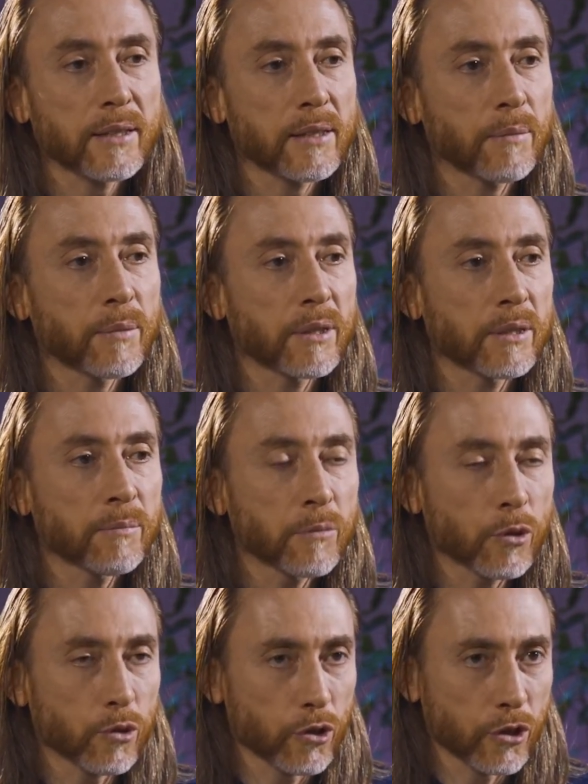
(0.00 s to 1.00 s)
A yogi is
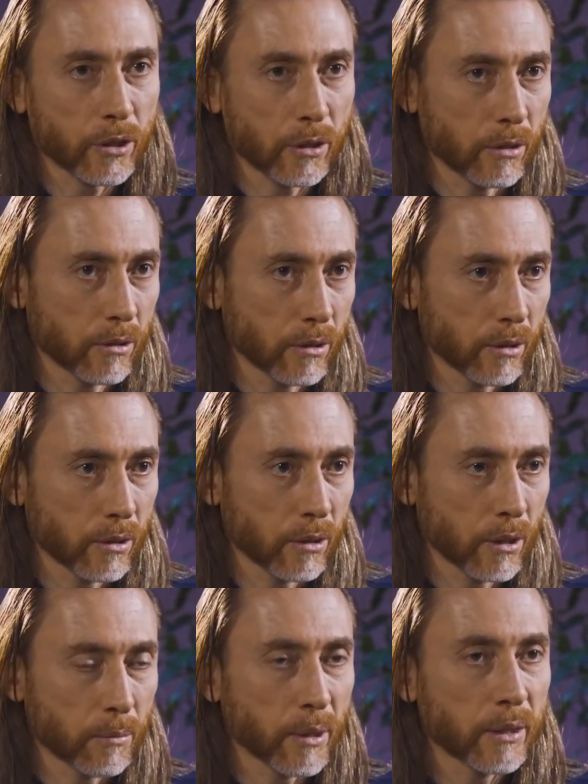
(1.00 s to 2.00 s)
the one who is able to
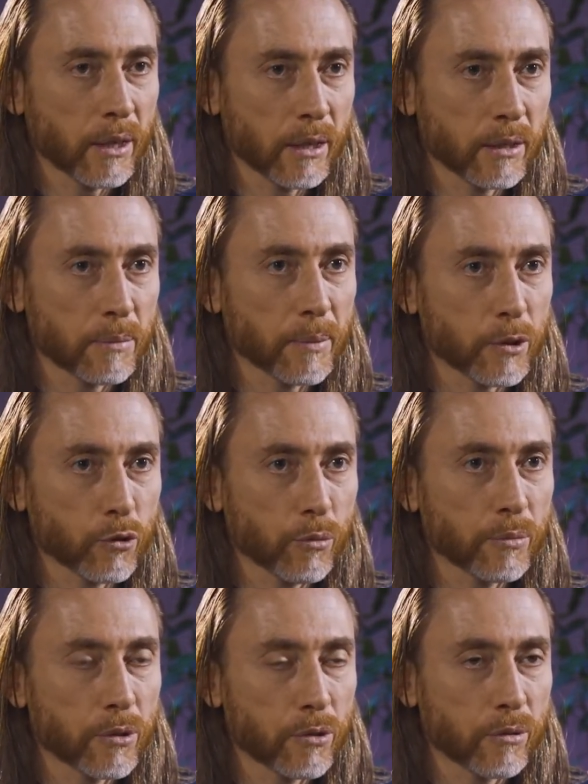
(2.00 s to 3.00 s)
control the
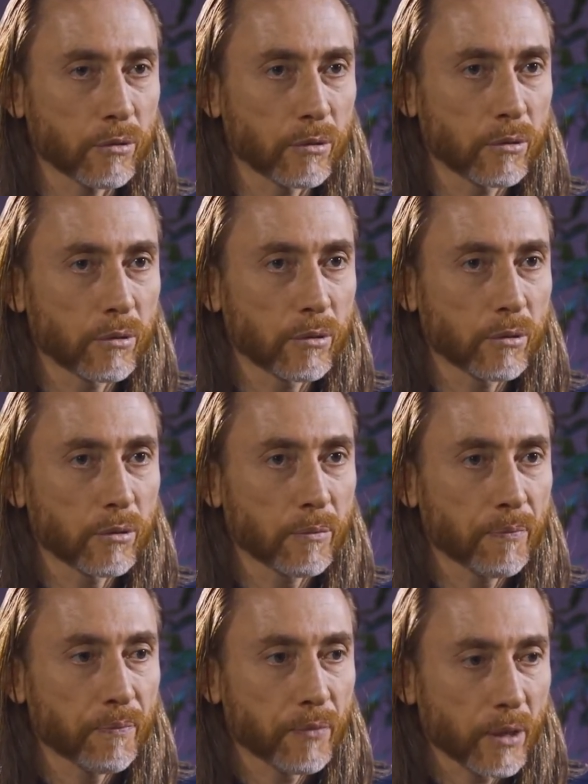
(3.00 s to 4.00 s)
processes even just a
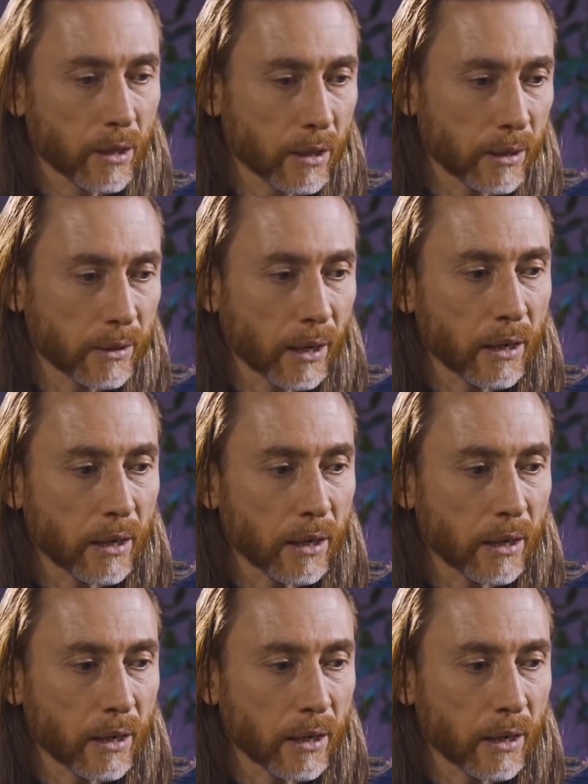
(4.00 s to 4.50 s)
little.